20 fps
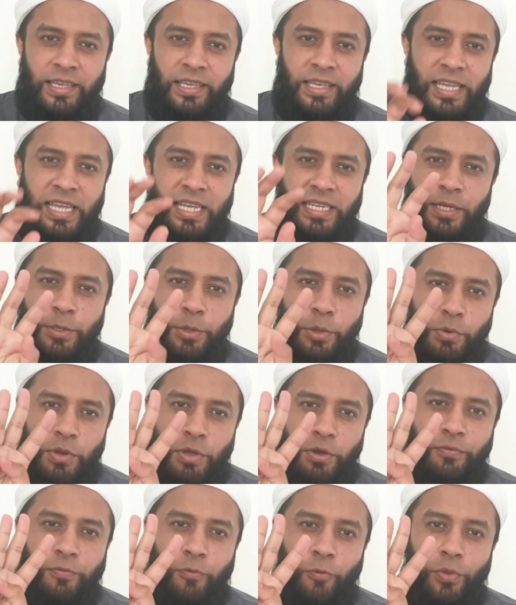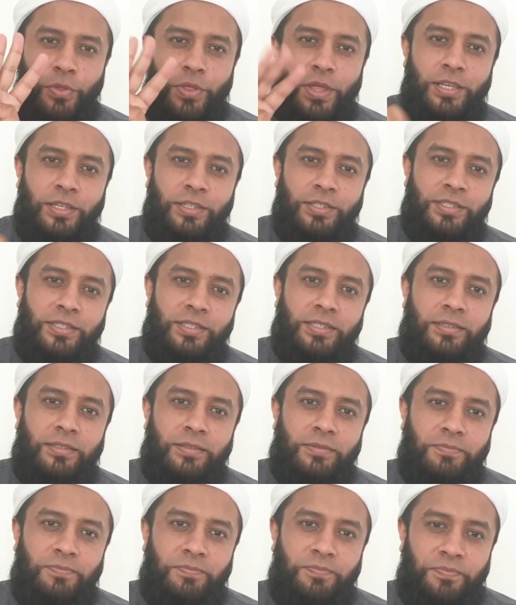He did 3 or 4 things.
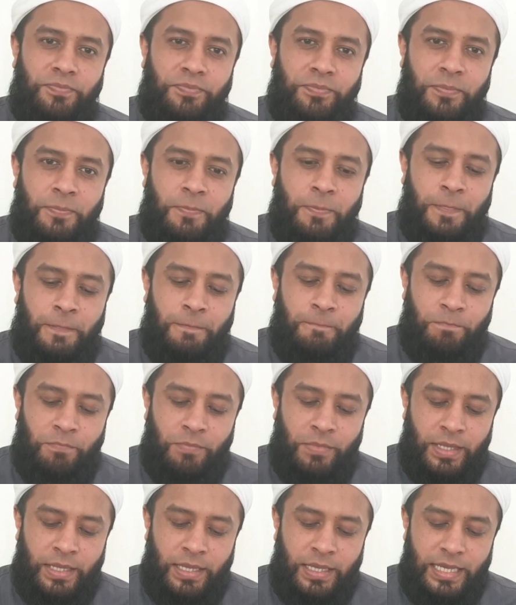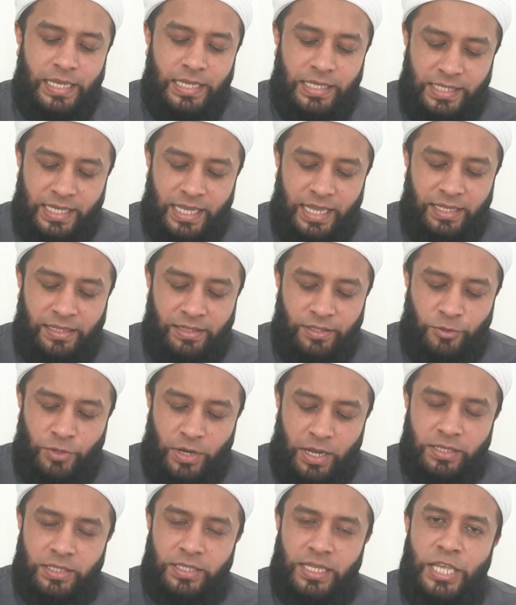He said, the
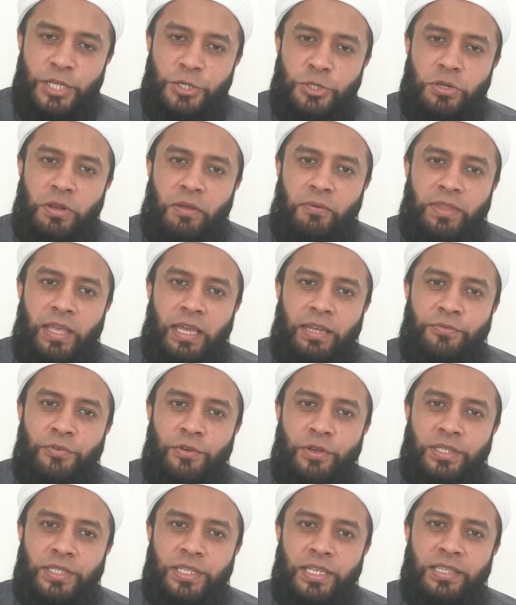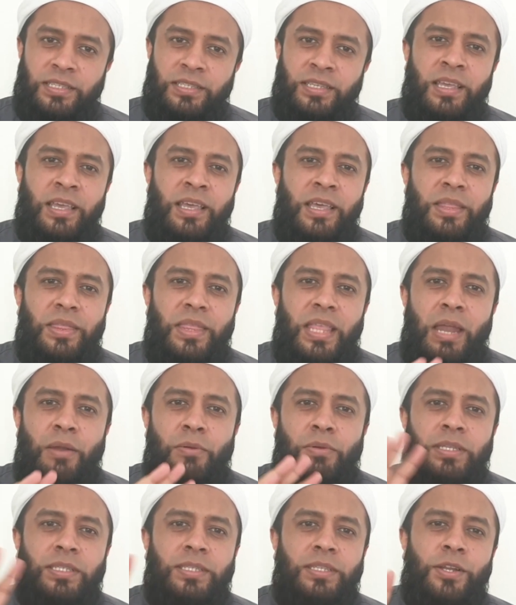translation of that verse is,
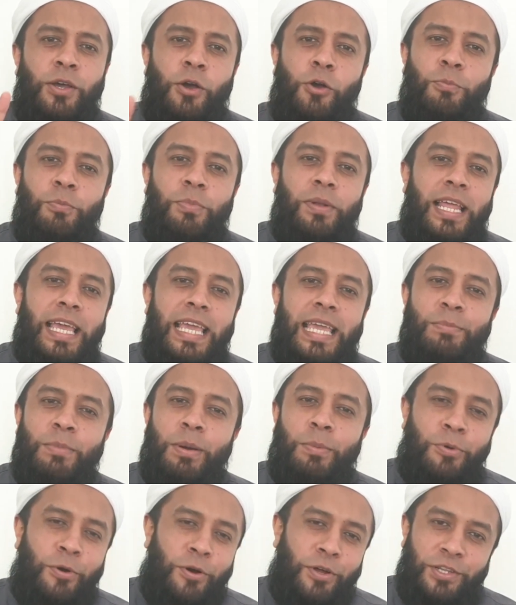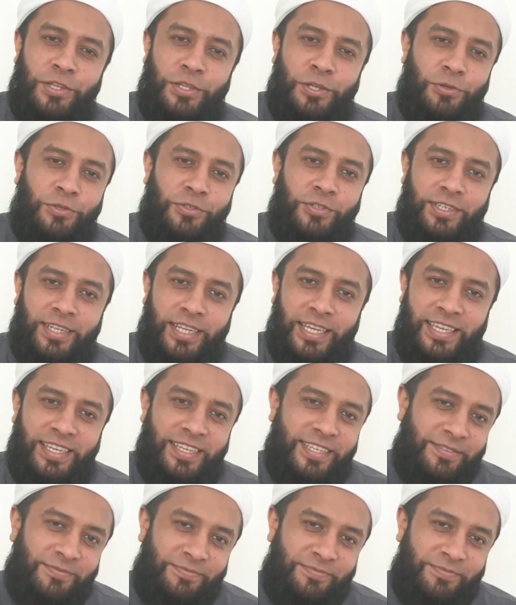there is no blame upon you today.